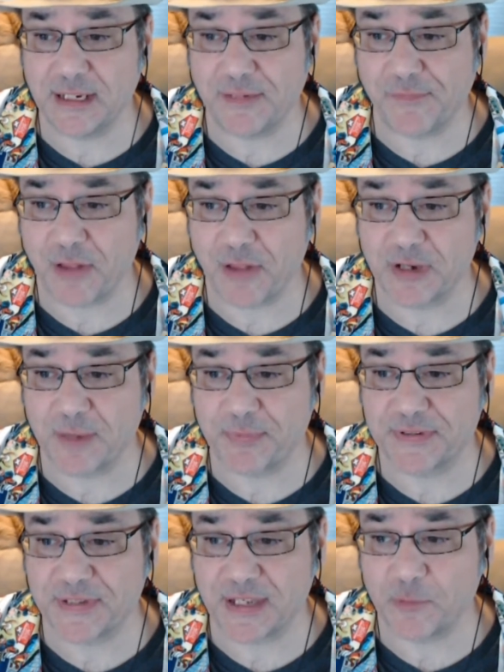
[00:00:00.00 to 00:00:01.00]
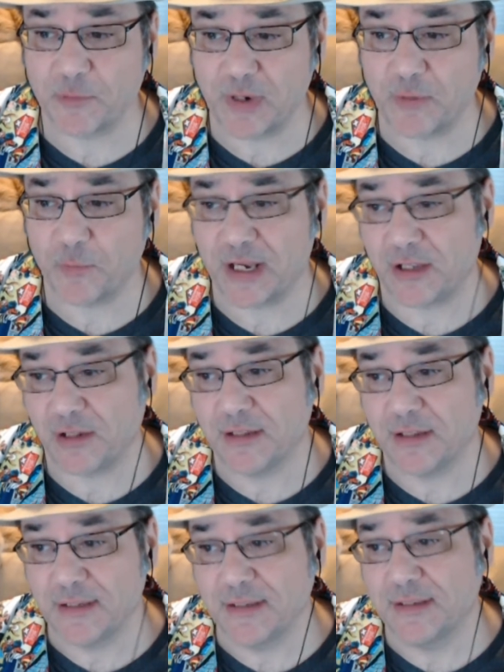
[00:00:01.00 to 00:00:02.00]
he followed up and said it went well.
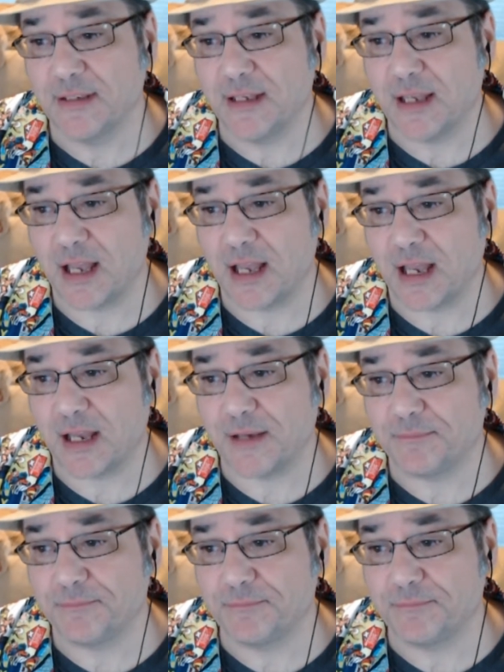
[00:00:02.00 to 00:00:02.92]
Now